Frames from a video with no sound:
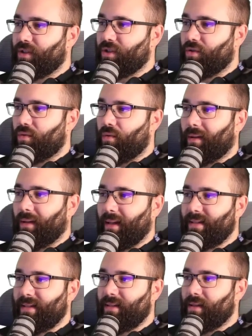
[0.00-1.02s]
So
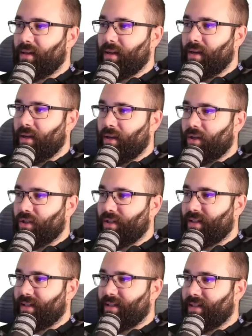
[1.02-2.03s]
let's
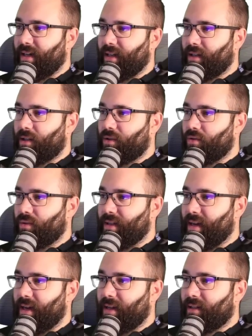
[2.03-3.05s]
just set it to
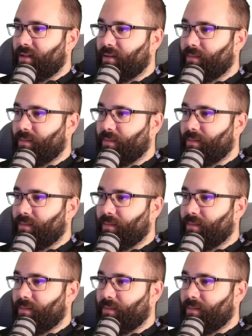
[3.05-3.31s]
that